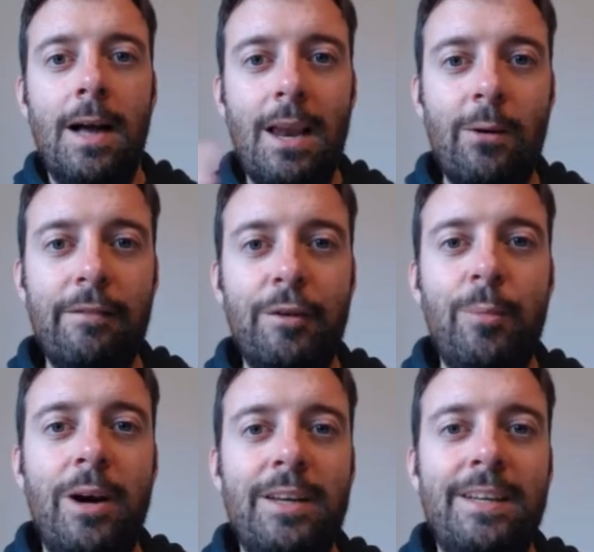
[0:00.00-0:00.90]
Hello
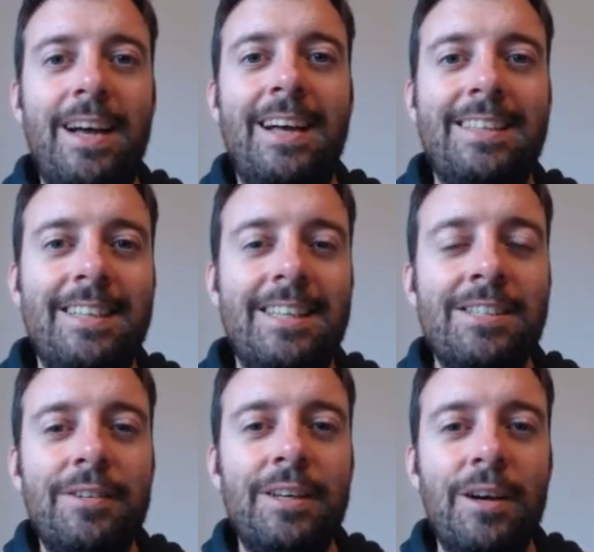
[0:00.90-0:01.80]
everybody, and in this
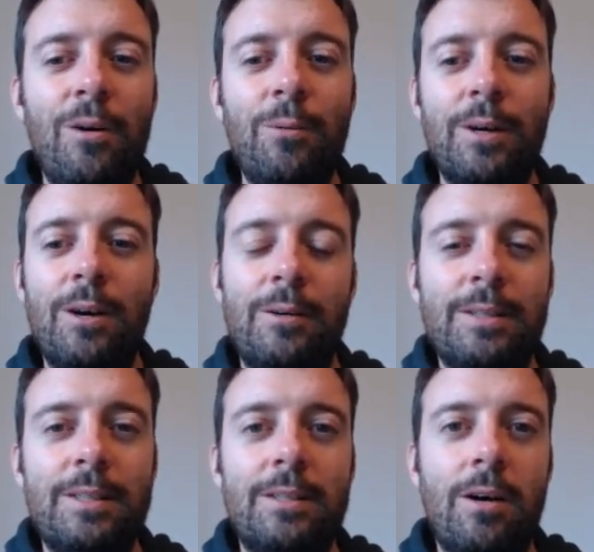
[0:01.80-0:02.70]
video we're going
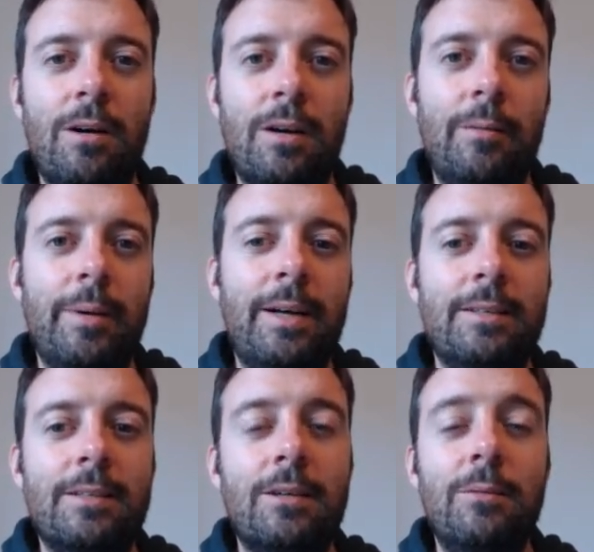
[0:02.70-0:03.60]
to talk
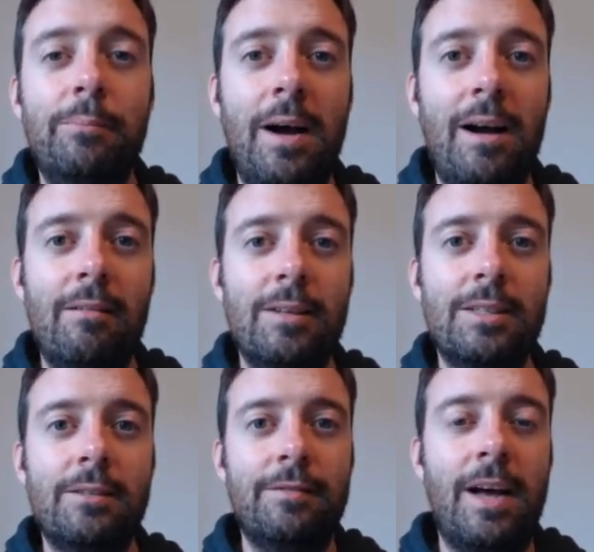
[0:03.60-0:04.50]
about
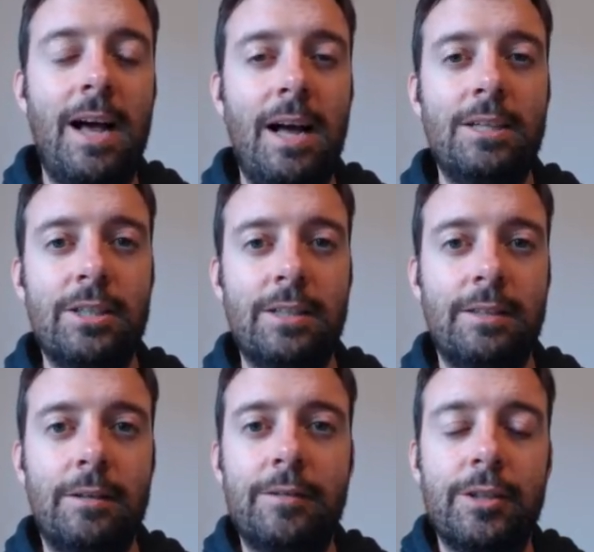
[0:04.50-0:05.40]
comparative
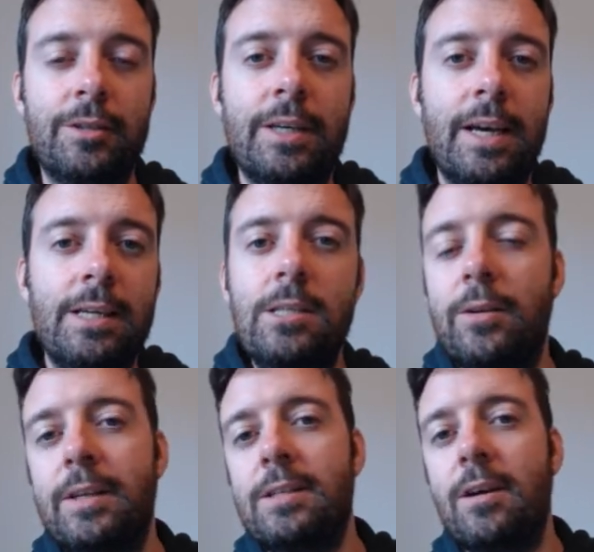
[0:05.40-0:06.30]
adjectives. Okay, so
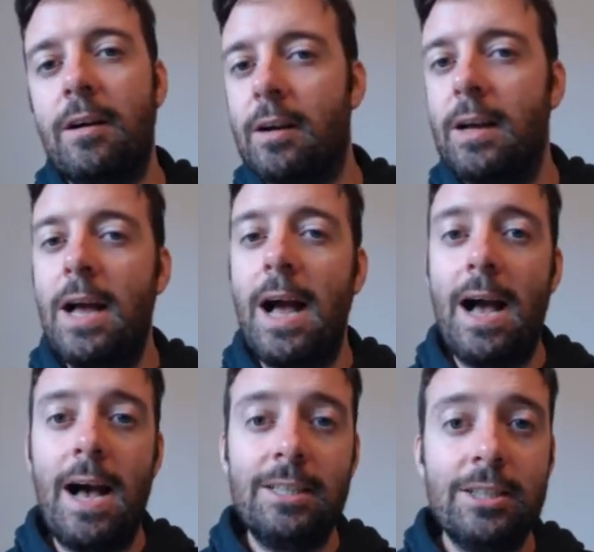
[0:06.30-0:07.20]
these are
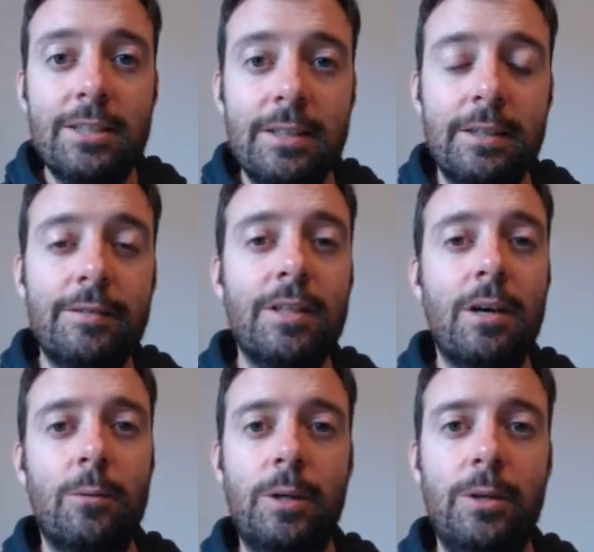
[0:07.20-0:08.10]
adjectives
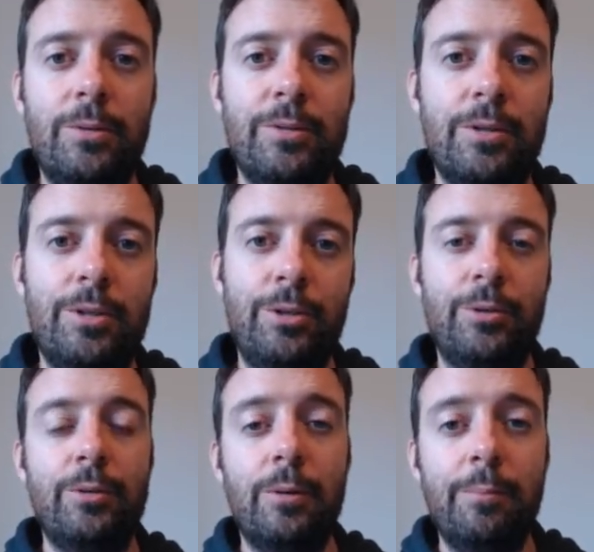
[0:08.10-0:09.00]
that we use
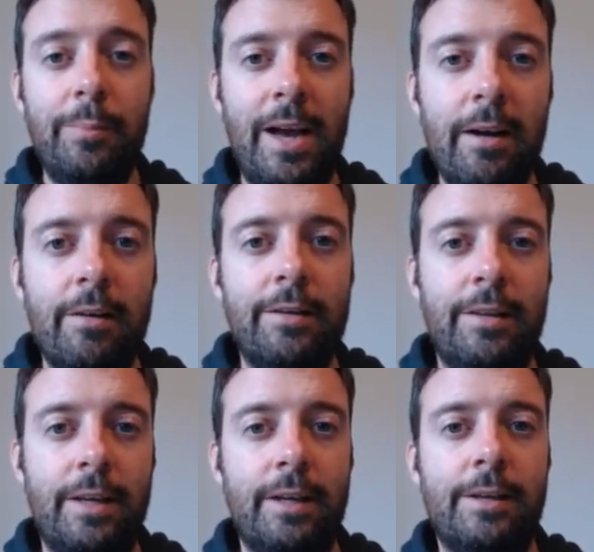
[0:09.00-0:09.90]
to compare
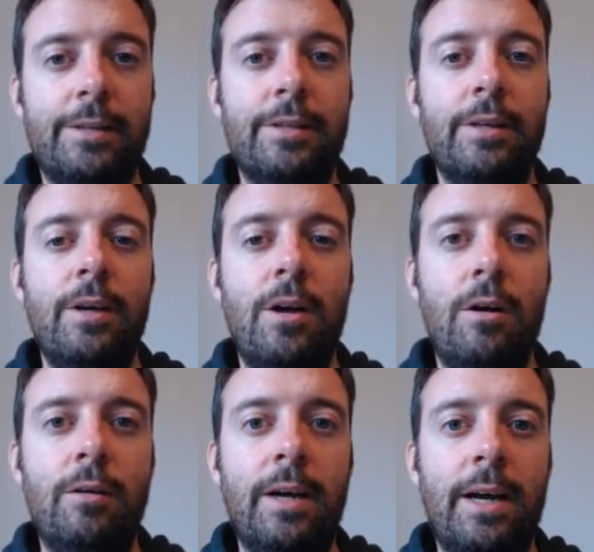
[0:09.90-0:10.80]
things.
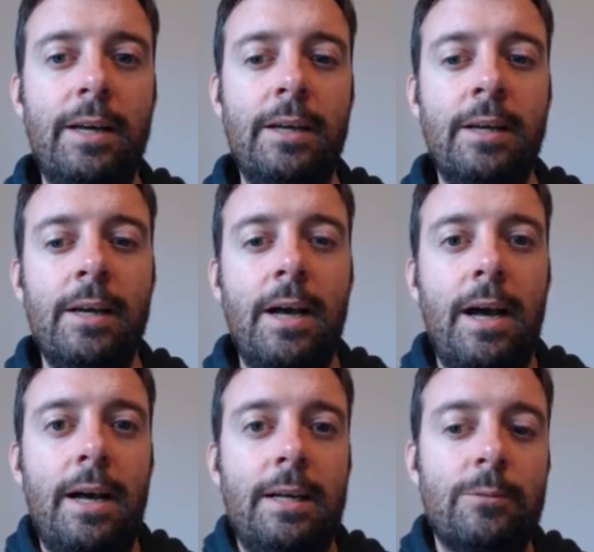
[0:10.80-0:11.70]
Okay,
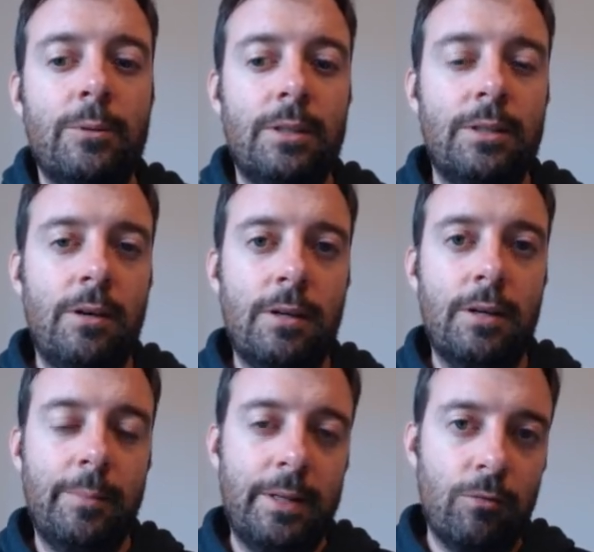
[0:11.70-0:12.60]
and we're going to talk
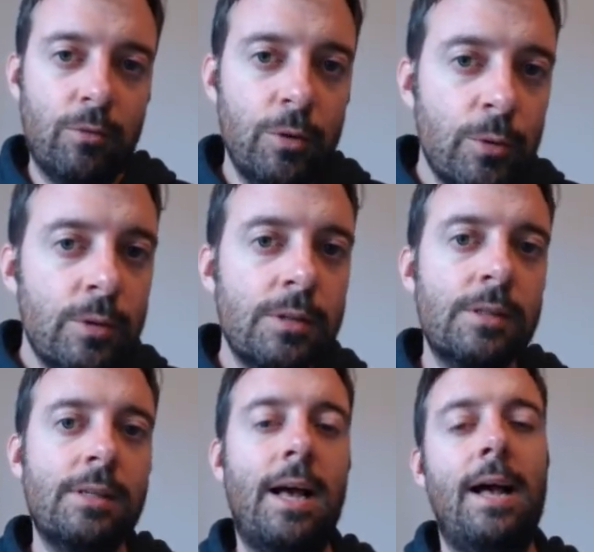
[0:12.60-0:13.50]
about the
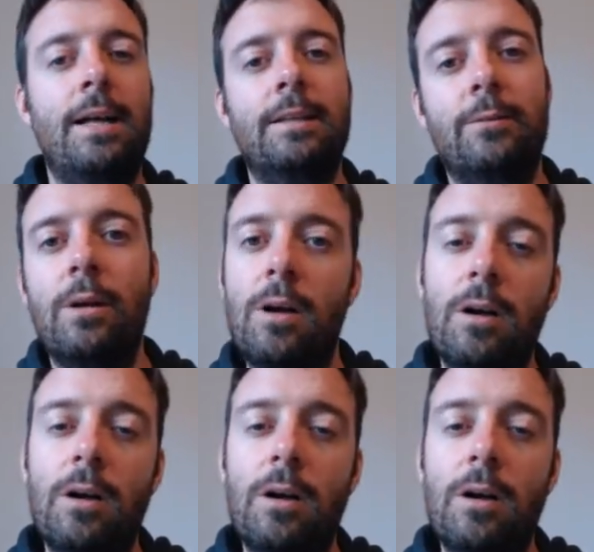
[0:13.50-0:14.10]
rules, and